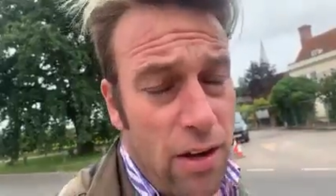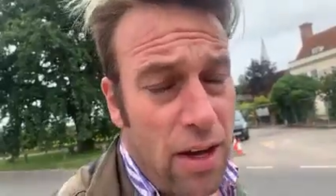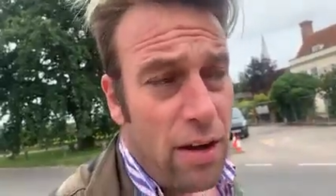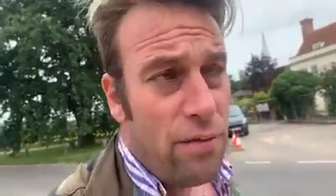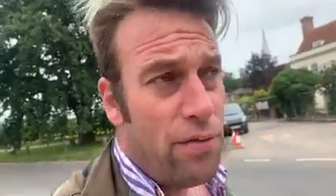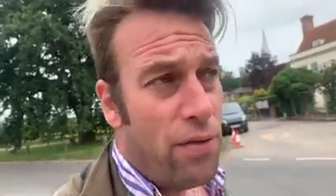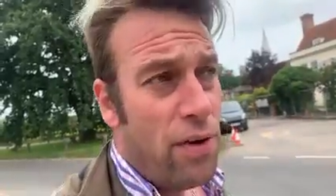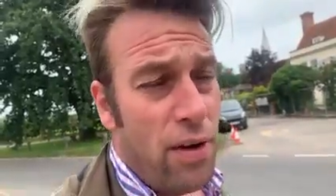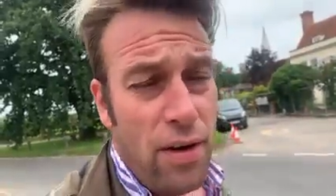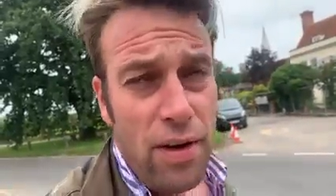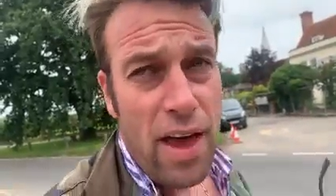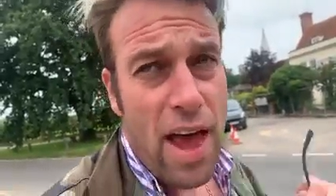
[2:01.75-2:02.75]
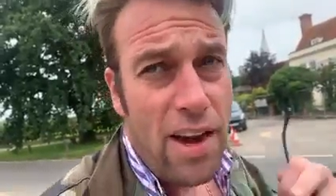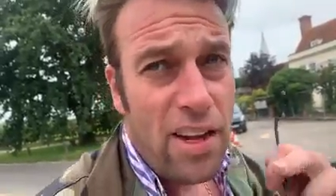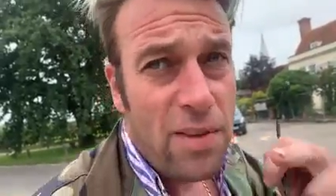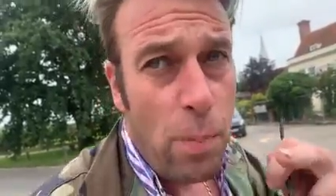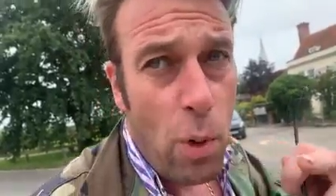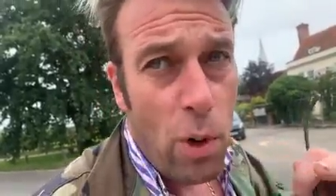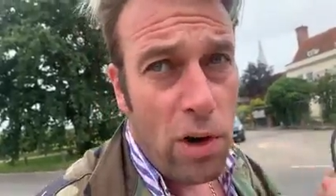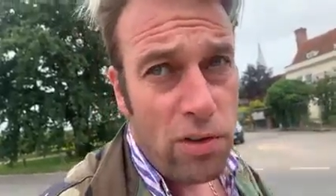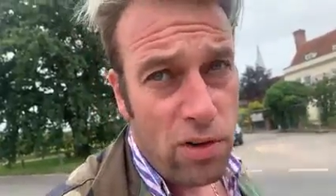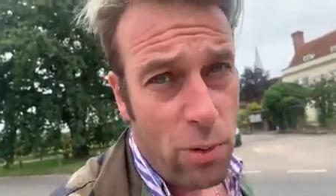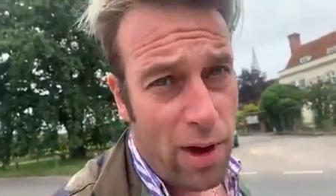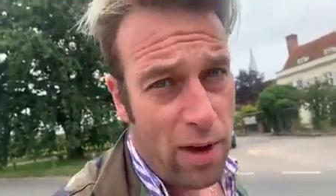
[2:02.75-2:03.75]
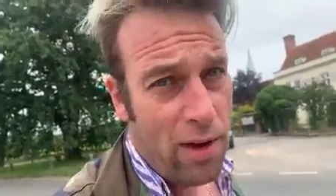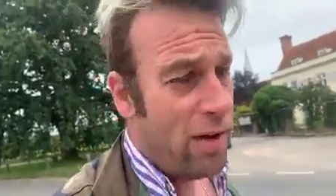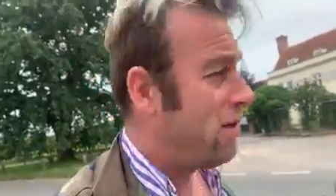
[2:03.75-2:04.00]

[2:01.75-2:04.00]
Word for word: give any spoilers away.